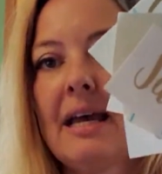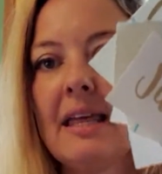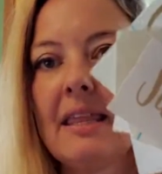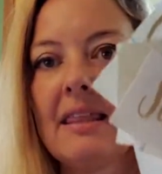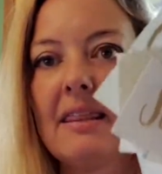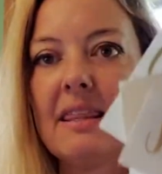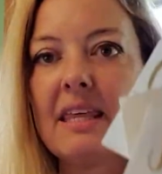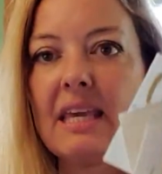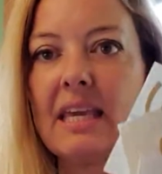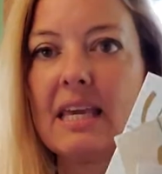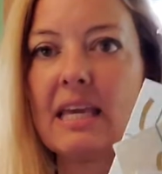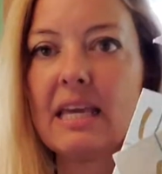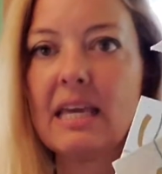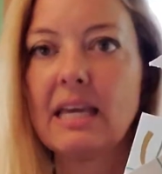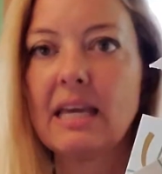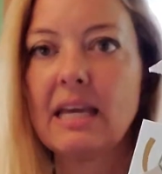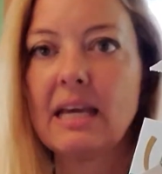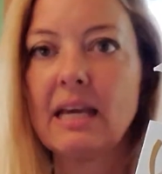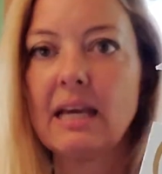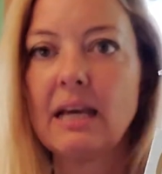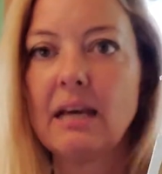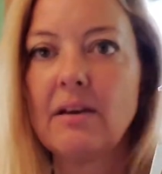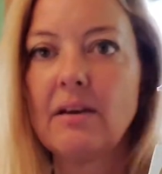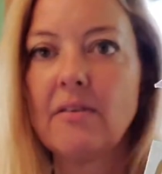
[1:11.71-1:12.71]
the
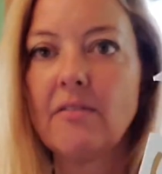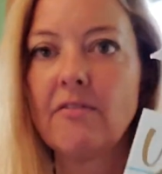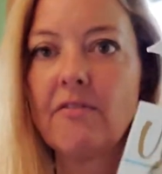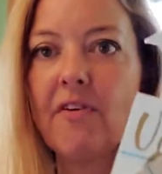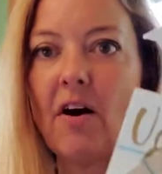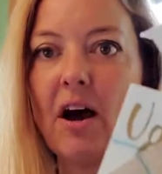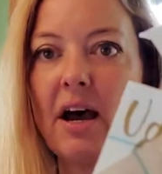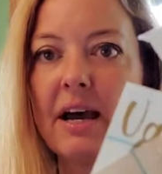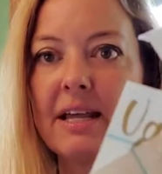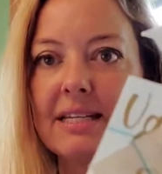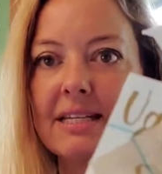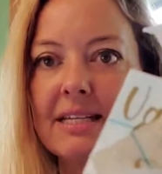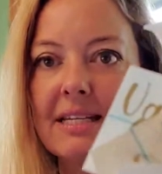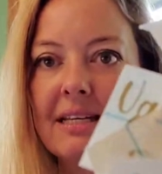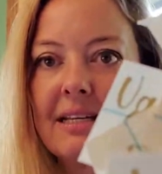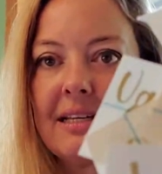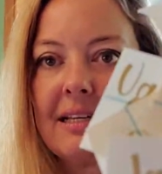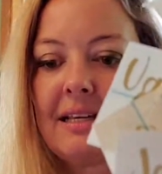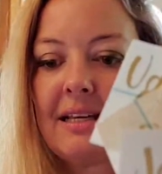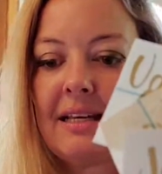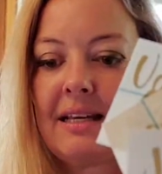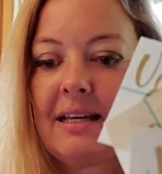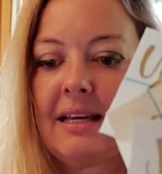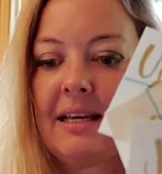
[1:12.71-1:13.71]
font.
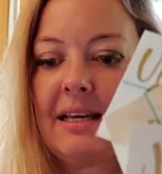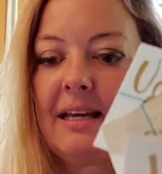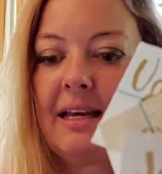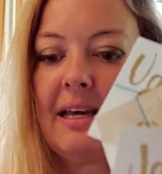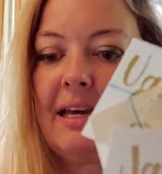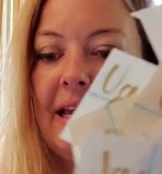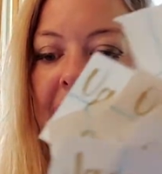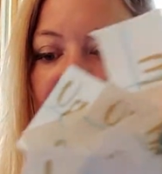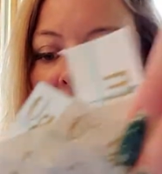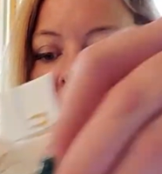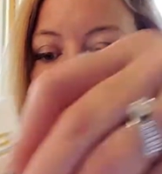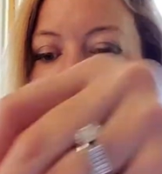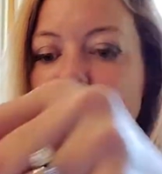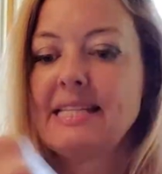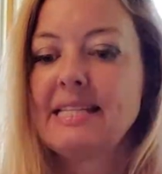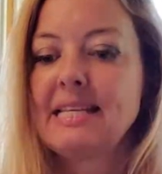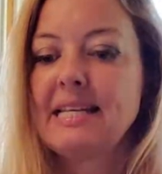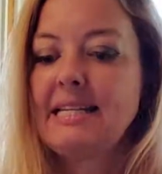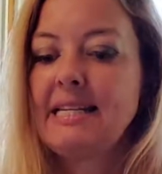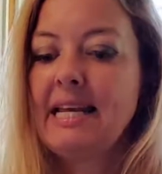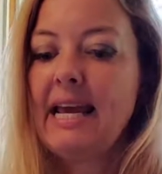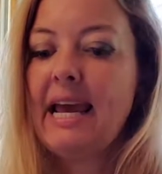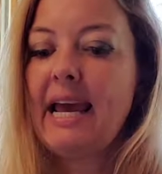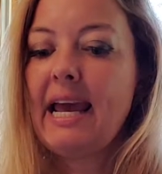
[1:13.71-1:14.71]
And
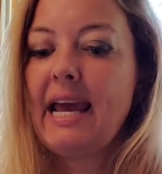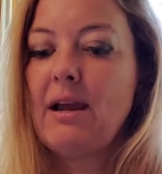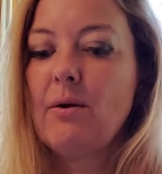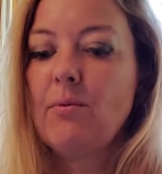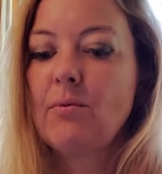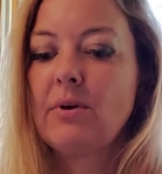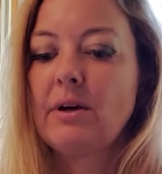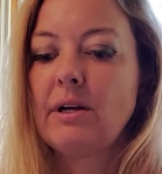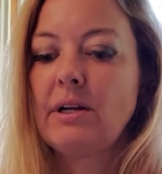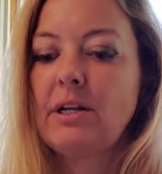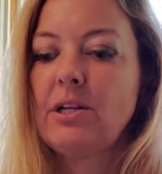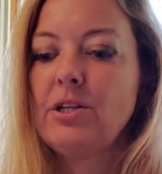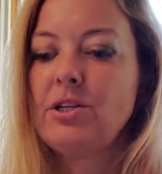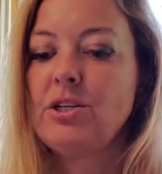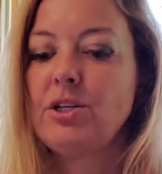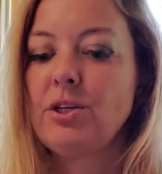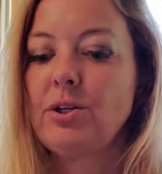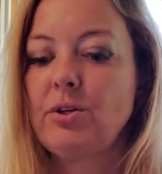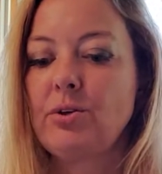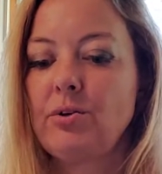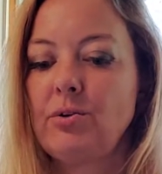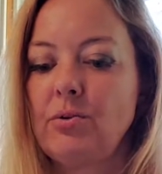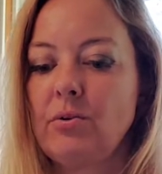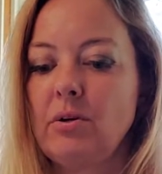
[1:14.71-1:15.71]
today we're going to
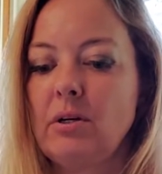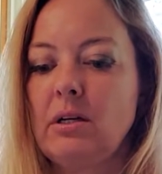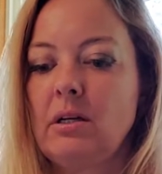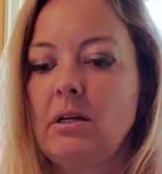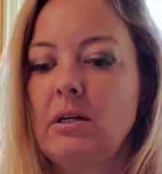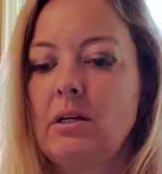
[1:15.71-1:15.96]
do,